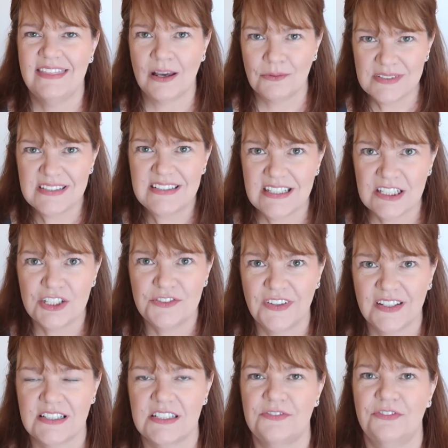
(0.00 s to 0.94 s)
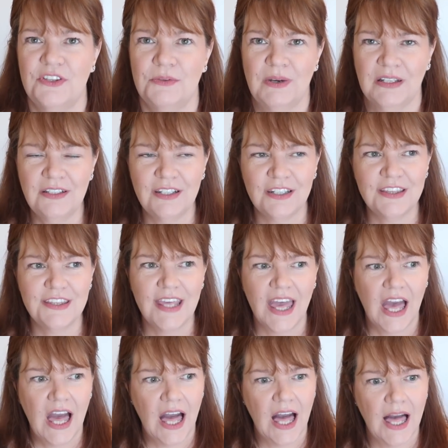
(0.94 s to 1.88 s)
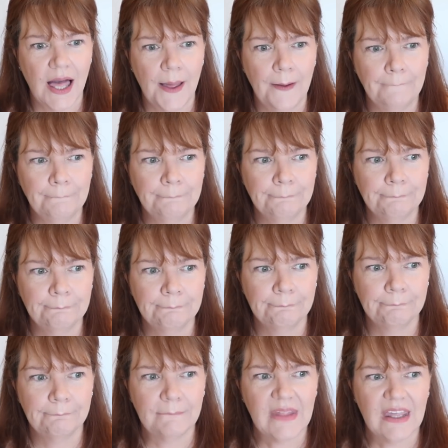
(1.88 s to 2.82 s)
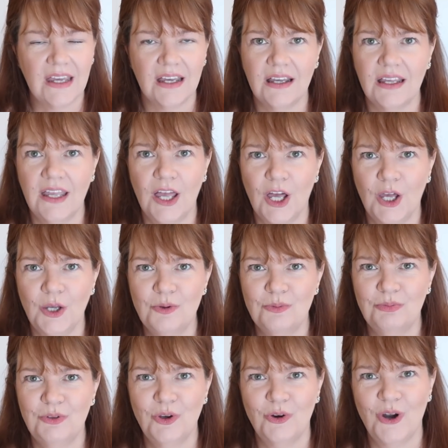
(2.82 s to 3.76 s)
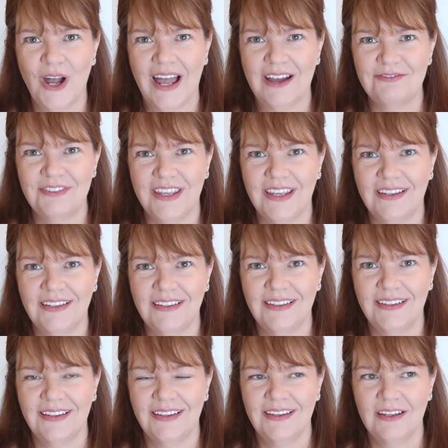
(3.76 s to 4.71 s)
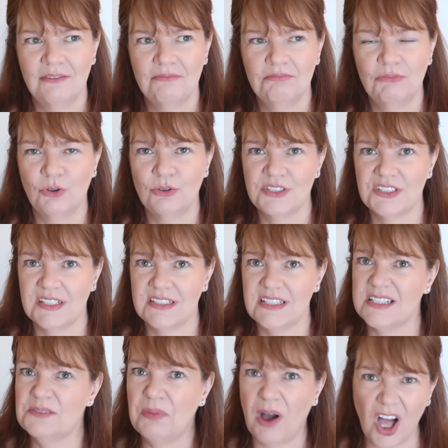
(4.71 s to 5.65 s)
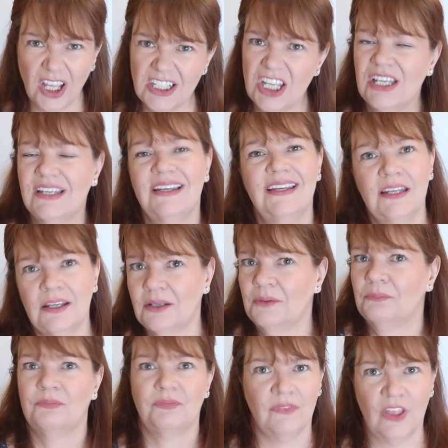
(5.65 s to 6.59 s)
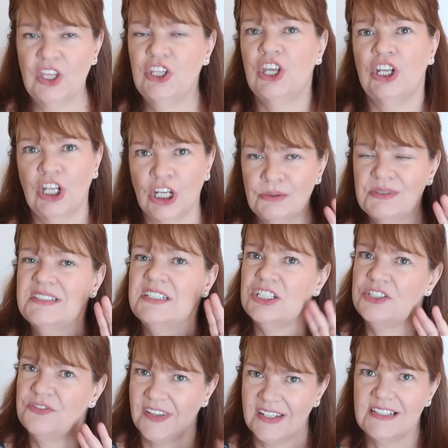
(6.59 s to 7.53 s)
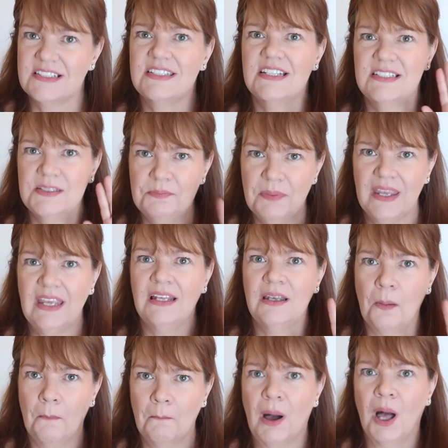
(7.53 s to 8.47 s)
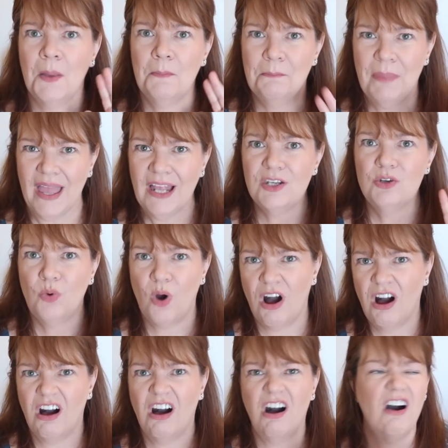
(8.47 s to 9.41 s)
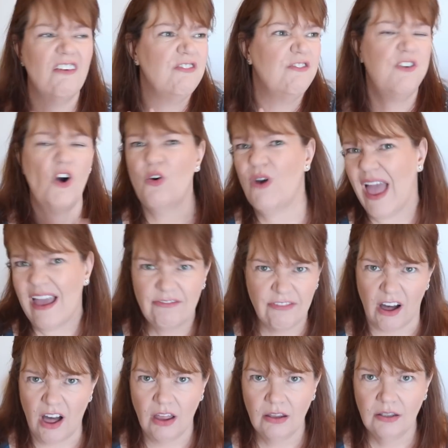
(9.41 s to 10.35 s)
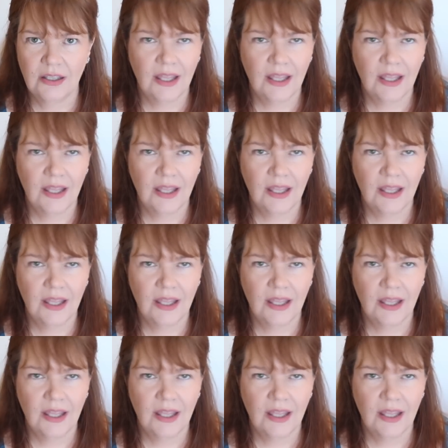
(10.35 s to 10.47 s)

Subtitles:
That was Stitch Fix for the month. I hope you're having more success. But you know, Stitch Fix has been my bête noire forever.